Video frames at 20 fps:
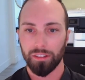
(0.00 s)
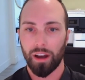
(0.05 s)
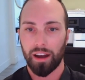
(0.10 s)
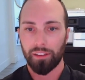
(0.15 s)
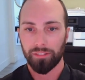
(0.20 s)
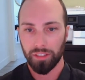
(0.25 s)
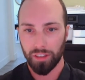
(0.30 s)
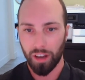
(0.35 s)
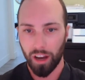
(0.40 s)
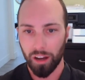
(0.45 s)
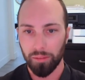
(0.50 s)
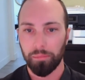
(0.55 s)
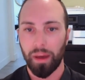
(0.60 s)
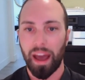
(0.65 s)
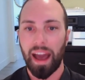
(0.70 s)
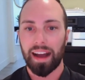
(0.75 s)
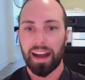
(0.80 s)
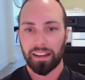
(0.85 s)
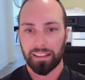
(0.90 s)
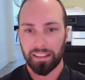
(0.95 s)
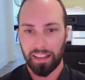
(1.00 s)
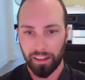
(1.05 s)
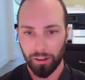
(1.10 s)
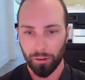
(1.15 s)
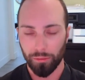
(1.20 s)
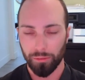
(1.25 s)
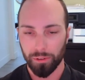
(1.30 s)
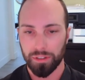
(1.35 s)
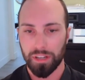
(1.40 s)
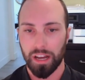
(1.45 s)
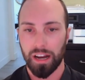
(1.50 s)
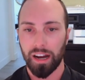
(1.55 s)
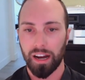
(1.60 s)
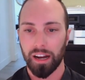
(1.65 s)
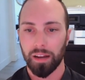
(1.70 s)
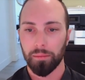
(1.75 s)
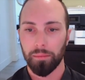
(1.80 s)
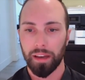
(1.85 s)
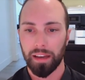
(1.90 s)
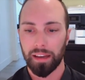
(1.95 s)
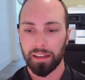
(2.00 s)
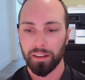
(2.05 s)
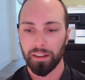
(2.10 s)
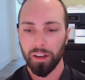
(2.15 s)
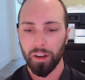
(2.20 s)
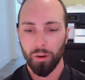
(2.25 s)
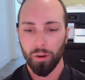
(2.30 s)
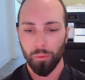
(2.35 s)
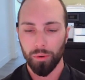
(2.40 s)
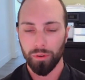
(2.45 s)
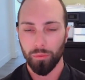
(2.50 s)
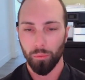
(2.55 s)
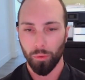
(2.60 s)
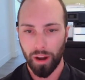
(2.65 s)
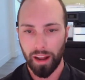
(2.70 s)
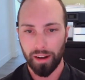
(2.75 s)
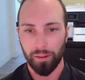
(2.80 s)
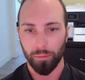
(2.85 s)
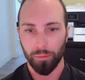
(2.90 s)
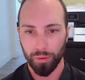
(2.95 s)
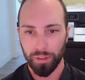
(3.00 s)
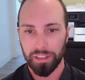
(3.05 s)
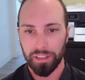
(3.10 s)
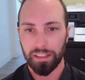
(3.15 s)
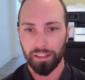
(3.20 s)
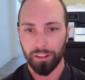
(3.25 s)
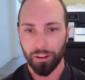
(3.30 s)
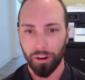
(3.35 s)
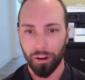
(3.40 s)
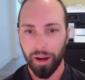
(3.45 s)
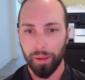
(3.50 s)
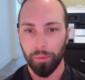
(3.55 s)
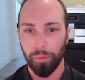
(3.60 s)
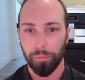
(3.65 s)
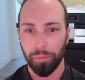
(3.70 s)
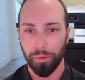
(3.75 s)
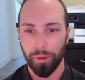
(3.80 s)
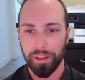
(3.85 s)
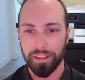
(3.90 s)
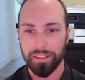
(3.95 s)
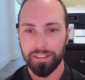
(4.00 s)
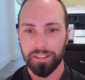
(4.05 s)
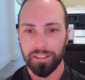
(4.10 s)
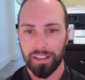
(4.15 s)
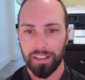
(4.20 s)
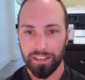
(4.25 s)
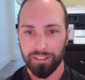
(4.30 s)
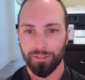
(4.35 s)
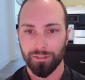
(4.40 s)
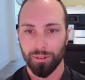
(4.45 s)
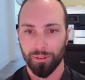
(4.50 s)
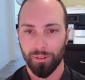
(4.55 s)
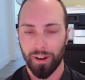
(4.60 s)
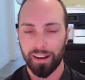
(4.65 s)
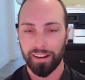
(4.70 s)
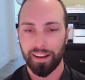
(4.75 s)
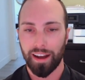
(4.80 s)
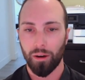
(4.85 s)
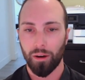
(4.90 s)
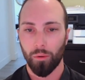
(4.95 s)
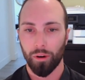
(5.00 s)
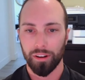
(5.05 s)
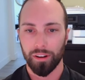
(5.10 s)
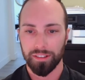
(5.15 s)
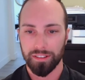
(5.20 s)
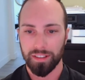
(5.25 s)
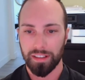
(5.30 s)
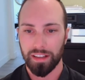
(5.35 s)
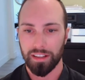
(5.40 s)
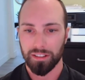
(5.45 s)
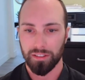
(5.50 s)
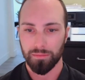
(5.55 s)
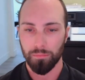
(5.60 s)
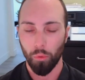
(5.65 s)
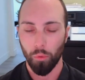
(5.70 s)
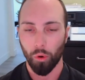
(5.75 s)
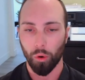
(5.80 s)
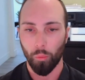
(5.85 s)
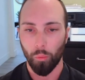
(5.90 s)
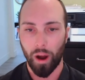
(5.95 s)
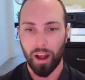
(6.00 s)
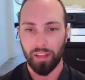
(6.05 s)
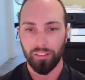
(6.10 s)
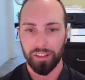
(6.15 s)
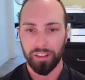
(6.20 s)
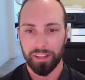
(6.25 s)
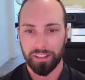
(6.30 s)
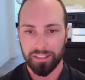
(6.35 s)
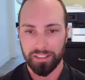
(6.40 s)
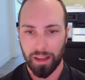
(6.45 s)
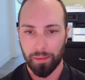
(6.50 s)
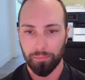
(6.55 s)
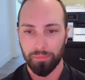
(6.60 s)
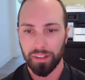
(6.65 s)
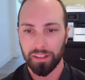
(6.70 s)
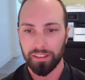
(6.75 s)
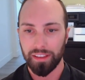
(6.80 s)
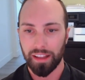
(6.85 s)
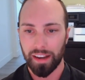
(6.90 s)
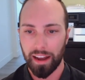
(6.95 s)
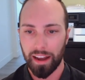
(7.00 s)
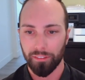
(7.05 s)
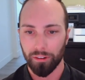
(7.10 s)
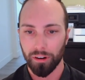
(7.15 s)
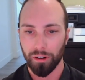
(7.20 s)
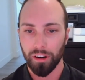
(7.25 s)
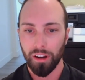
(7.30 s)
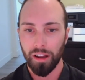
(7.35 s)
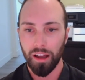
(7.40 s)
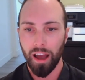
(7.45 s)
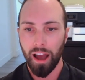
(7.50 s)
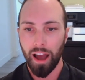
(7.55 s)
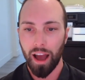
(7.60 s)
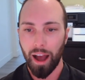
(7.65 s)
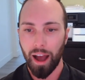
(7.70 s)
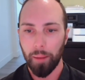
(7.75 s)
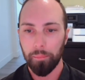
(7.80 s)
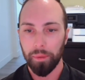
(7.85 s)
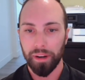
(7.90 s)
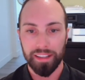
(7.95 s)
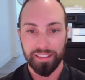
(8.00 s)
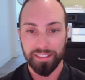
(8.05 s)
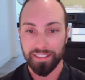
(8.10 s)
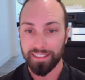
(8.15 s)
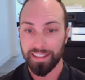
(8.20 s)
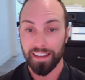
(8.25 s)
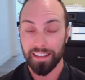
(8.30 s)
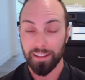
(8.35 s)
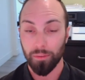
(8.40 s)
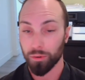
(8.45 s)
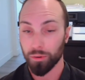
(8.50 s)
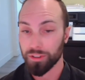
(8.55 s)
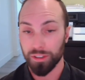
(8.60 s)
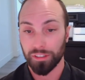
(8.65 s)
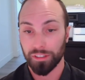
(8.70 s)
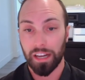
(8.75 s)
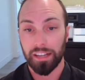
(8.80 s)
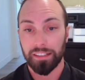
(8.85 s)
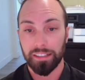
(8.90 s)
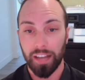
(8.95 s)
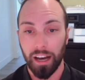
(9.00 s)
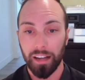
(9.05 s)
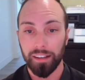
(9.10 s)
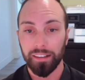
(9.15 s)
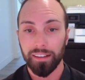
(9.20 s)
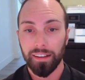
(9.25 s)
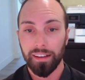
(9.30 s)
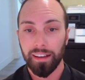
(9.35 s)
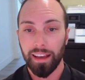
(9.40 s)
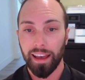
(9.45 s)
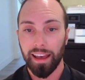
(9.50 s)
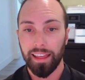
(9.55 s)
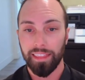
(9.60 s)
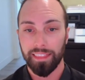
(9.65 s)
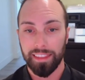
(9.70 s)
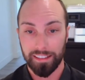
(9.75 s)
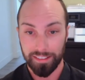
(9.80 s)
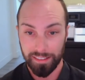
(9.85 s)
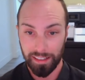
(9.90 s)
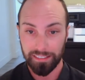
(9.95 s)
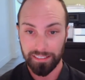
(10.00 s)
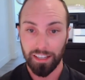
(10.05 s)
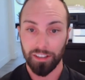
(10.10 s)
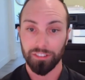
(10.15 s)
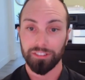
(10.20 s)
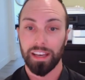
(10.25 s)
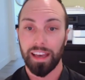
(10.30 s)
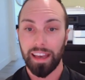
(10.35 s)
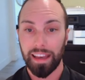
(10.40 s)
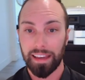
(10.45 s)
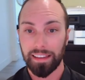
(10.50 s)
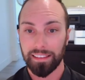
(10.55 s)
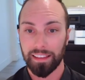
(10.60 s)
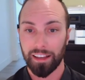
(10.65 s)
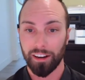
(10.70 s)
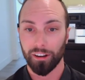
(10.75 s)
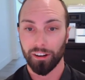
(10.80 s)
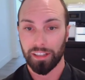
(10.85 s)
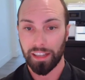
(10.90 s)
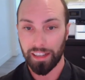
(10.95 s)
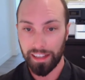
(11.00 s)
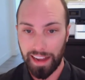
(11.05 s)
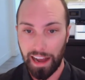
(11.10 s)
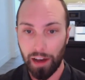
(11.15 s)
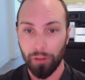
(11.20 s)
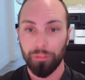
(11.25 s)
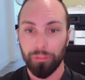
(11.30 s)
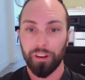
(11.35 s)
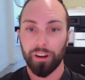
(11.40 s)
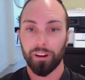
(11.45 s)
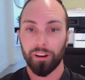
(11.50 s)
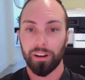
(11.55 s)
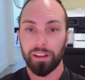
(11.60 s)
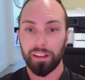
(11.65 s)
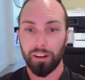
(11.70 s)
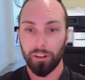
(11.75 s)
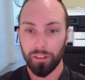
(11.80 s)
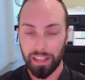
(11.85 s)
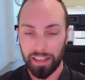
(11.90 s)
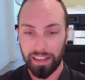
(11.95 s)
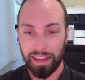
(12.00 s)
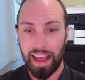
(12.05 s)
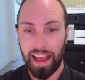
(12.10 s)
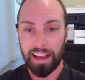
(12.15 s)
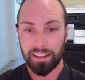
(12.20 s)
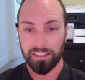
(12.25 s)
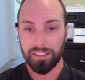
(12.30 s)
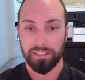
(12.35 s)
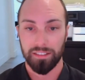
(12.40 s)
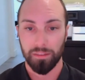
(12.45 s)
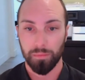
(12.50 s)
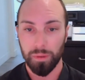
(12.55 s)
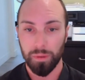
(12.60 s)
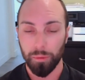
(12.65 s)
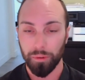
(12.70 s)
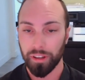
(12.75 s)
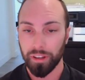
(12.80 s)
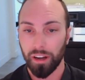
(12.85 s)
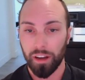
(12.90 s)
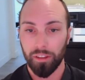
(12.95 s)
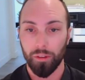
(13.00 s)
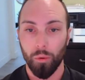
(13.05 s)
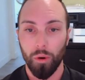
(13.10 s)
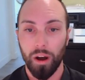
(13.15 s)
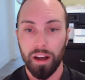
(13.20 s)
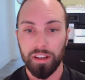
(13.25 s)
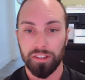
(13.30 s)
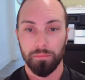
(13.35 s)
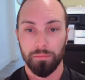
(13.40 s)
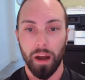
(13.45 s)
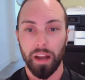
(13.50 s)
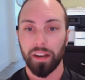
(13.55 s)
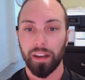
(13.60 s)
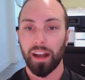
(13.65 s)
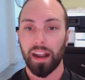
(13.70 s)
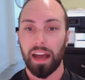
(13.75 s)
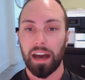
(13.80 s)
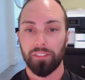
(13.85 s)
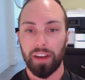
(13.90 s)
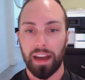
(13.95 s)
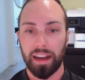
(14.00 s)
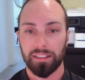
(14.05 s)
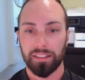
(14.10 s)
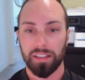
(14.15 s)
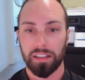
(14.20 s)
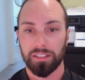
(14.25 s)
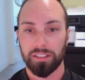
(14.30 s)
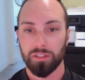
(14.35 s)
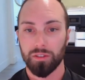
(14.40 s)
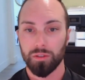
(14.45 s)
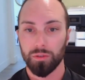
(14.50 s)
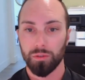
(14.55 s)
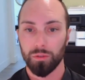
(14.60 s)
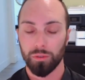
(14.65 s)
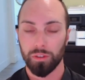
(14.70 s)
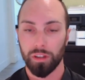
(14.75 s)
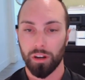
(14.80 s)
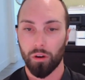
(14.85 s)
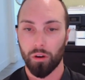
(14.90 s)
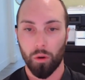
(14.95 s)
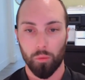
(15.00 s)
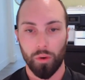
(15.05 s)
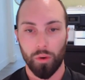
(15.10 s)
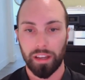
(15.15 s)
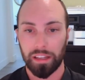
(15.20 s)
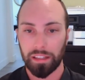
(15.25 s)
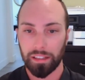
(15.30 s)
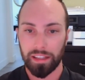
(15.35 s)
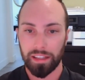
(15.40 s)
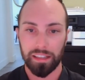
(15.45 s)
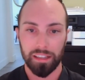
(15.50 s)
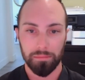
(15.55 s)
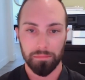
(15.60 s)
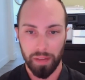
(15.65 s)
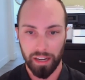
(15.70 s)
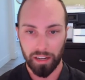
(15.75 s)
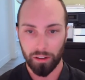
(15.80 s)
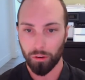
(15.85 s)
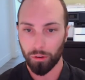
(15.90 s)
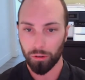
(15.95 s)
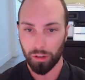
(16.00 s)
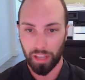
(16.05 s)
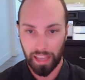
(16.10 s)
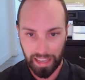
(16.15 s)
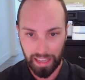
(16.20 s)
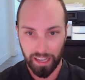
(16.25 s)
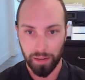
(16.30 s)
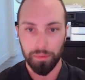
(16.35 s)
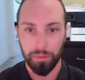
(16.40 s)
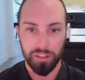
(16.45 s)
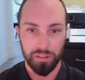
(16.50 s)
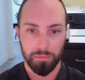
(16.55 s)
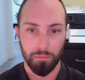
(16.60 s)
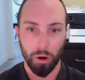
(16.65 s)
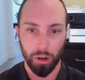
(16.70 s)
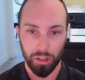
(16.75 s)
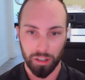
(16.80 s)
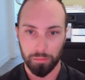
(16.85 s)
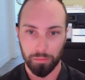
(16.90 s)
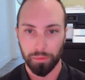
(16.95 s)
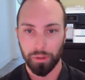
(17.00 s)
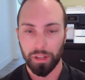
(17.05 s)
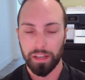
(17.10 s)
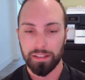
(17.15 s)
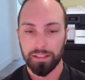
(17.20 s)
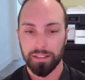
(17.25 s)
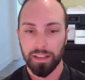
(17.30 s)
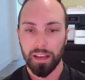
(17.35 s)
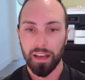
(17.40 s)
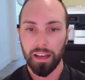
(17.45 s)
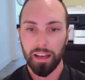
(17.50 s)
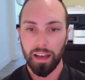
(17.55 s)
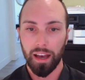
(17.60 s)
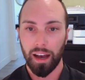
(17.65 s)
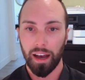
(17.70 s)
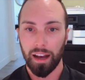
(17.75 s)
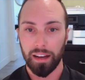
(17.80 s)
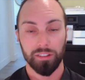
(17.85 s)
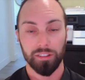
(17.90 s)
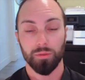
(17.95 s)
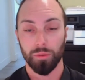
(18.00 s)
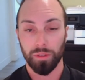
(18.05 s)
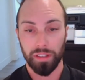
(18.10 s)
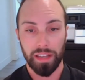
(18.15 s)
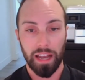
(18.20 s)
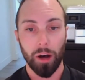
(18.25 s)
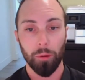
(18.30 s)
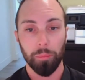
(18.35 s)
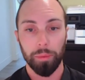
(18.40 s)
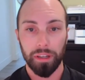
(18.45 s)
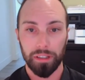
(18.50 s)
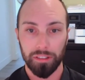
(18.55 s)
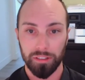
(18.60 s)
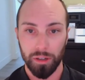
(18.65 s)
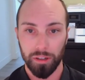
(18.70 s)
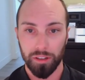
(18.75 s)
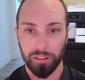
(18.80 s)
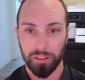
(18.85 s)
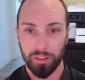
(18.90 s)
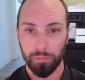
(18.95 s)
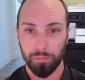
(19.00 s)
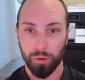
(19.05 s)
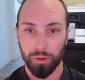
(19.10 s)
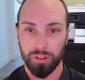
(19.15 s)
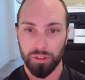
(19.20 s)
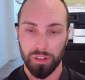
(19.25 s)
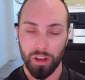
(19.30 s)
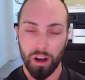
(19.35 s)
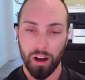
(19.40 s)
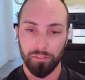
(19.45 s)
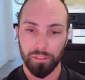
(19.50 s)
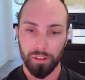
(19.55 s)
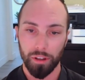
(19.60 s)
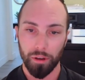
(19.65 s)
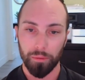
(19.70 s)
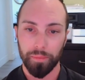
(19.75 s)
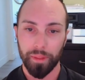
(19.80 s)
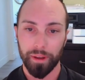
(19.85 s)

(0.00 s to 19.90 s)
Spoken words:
you have to unpack that over time. And we're at a really incredible place in history right now where it's more widely accepted than ever. But we're still not done. And things like Delta 8 that are getting out there, getting access to people that otherwise might not have access to, a regulated medical cannabis marketplace. It's really helping to push the envelope